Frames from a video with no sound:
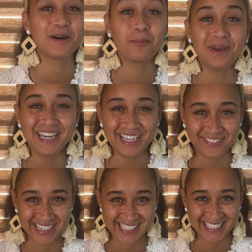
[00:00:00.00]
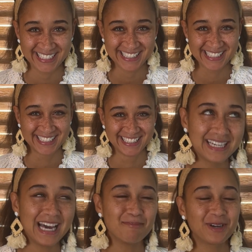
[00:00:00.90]
pending residents.
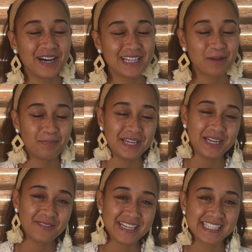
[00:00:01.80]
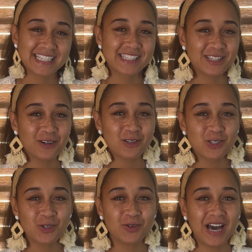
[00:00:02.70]
I'm calling pending residents those who